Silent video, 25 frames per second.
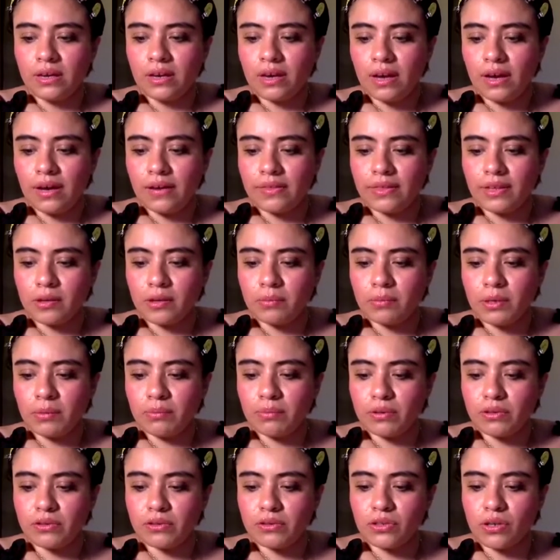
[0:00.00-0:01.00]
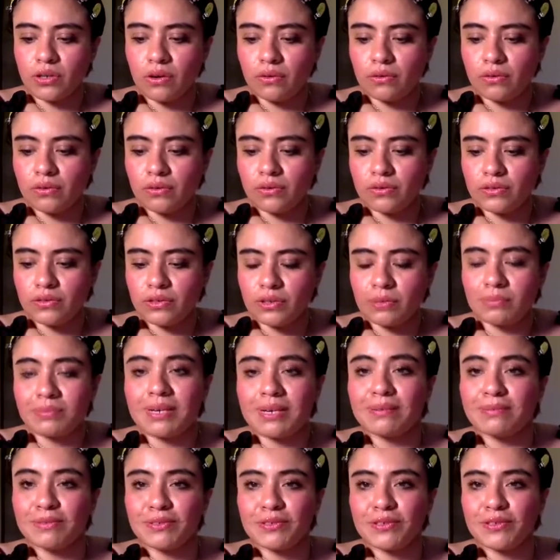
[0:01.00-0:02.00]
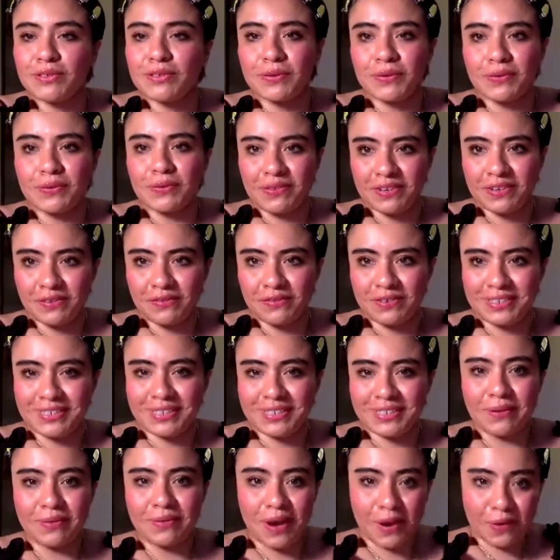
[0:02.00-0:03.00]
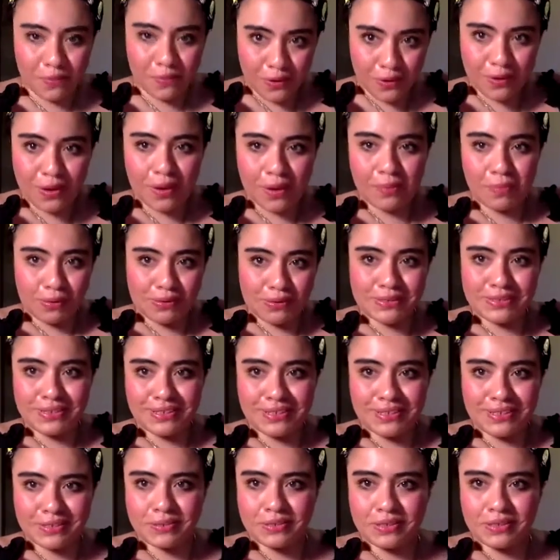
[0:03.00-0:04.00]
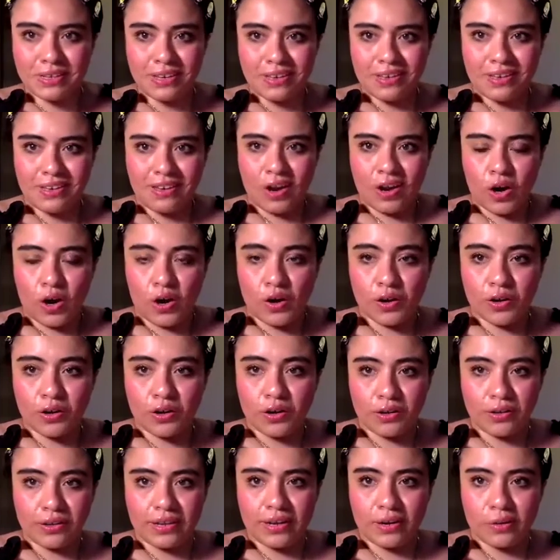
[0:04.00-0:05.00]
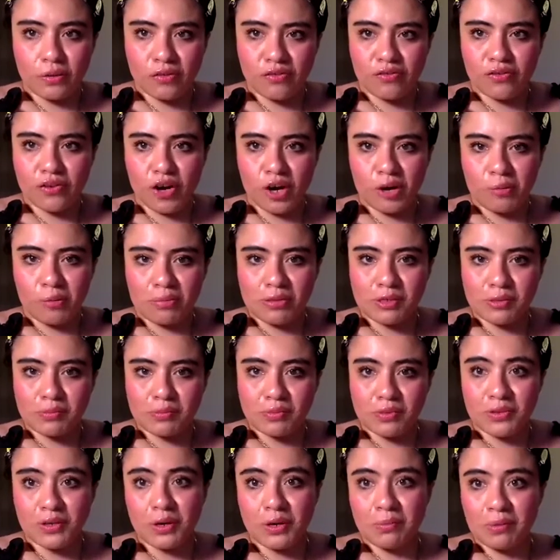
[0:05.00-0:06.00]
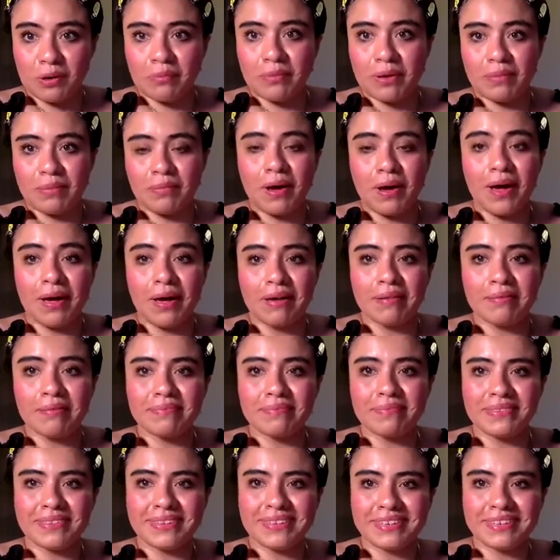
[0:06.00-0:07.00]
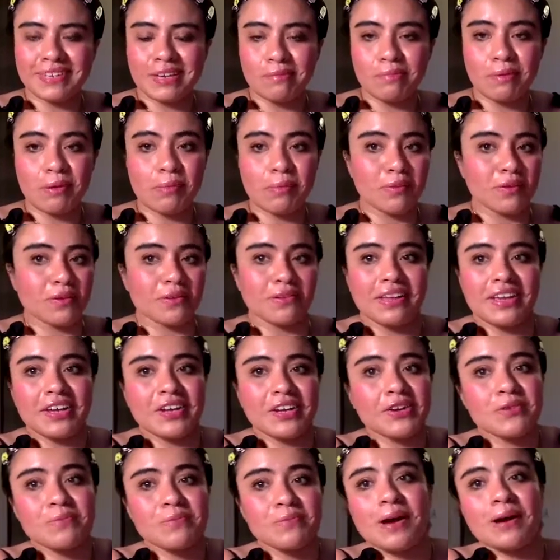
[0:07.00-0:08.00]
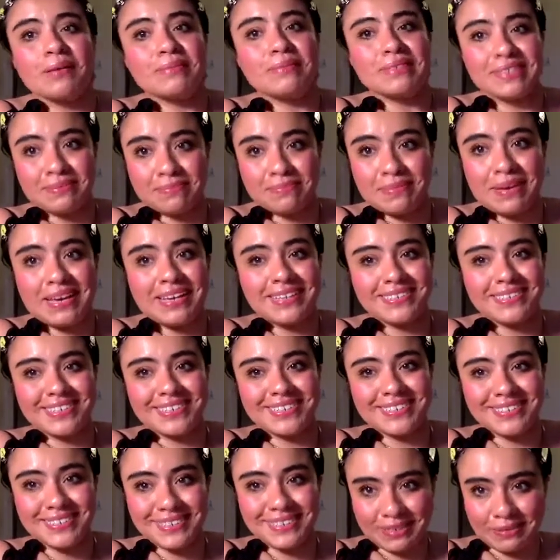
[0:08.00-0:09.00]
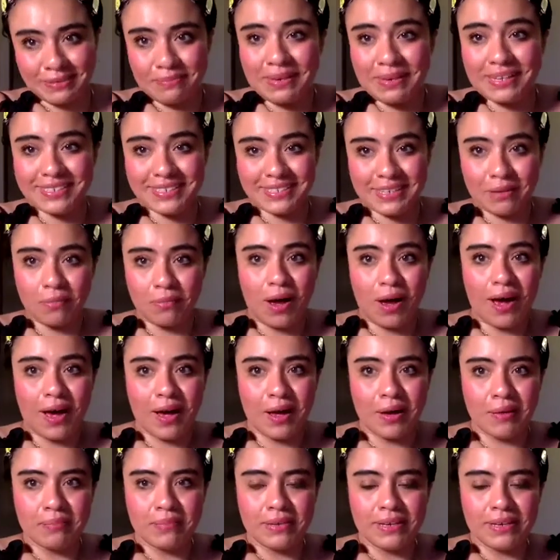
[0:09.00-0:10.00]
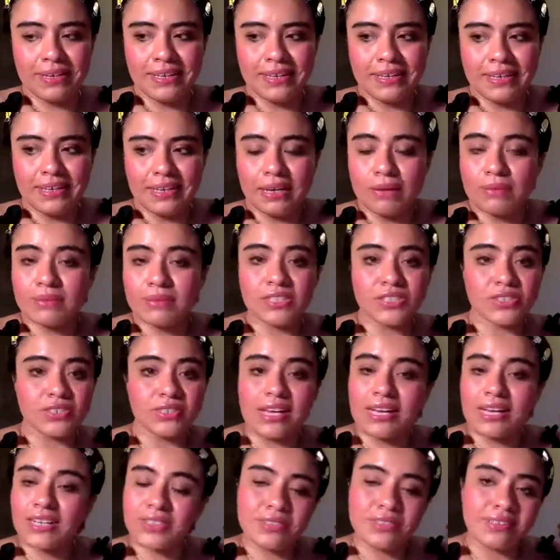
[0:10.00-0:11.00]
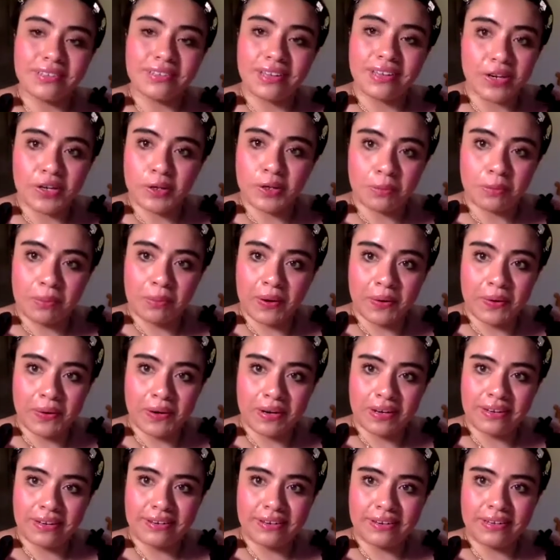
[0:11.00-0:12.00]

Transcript: I think people sometimes don't know the difference. I posted this article that I wrote for Harper's Bazaar about my mom, and people are like, your mom is amazing. She's an amazing mom. And I was like, she's actually not a good parent.